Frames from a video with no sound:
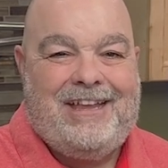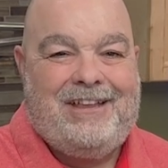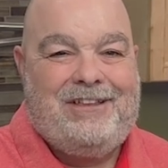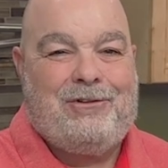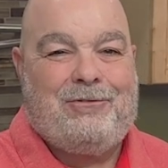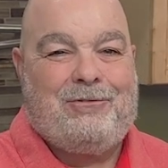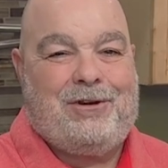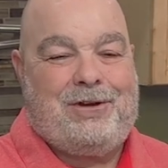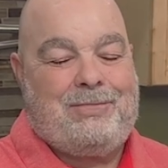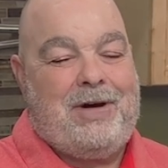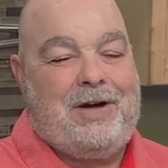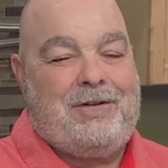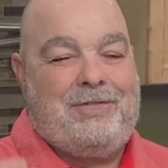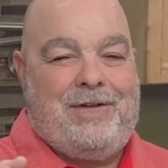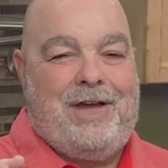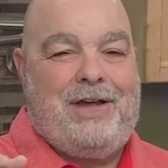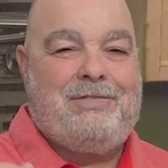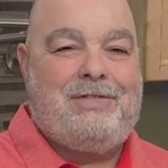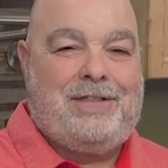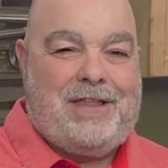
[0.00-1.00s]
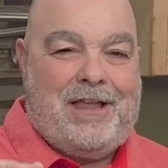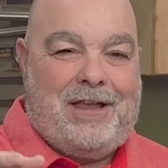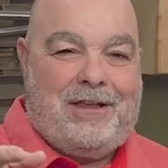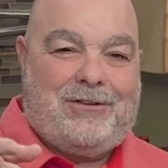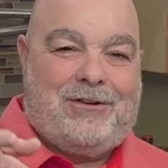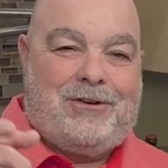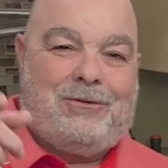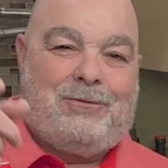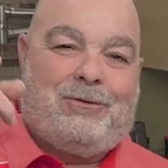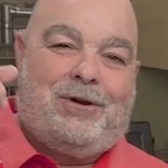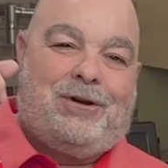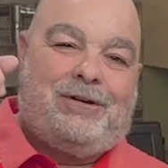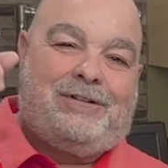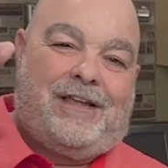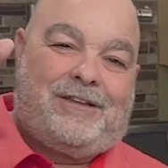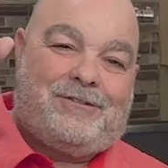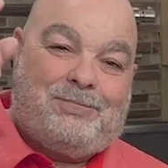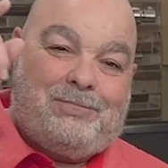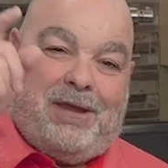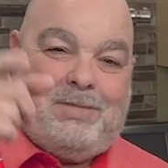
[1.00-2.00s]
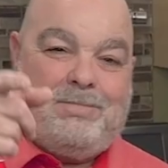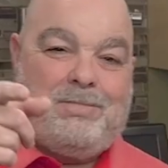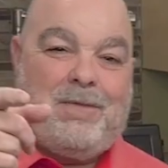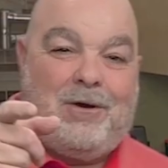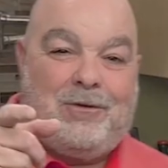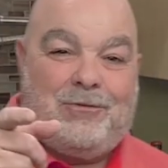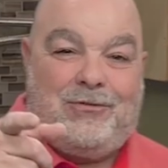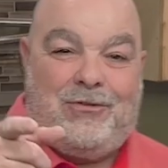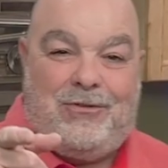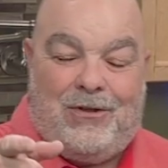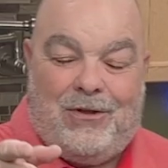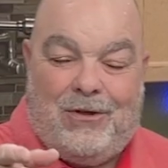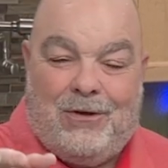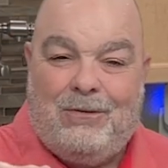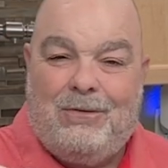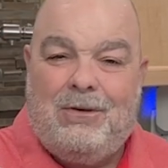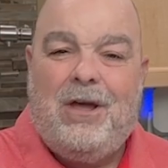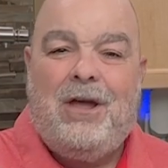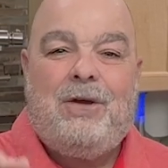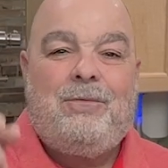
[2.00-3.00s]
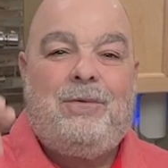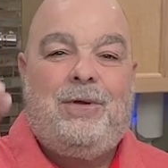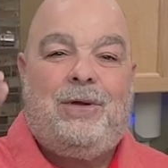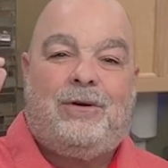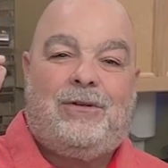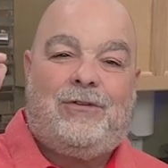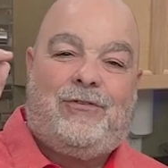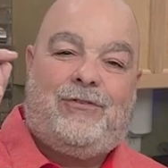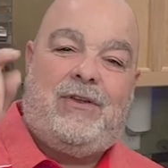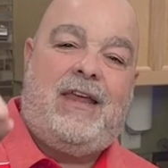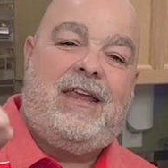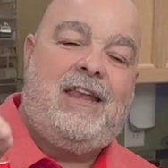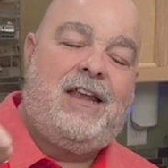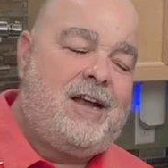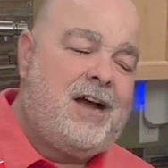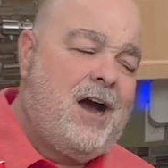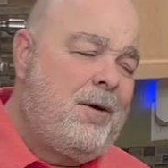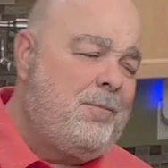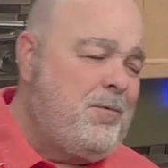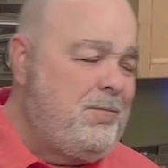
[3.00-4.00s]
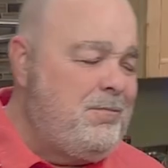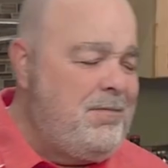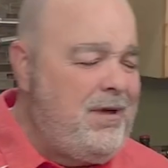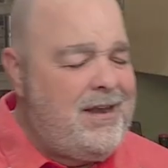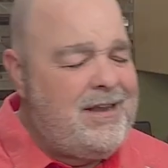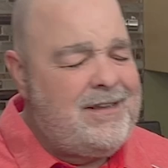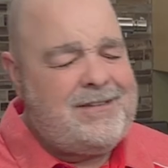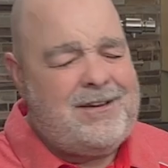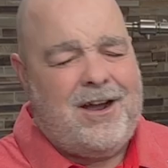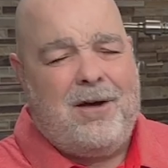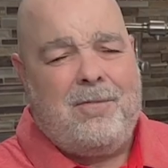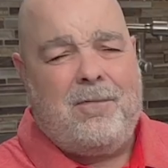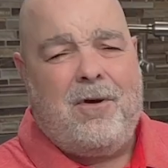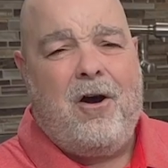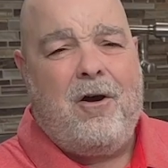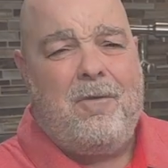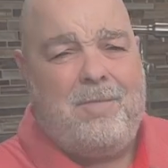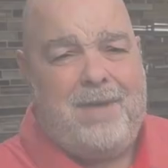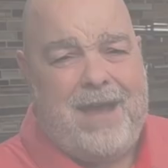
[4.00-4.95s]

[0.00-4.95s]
to one of my favorite things in the world, and that's meatball stew. We're going to see you in a couple minutes. Come on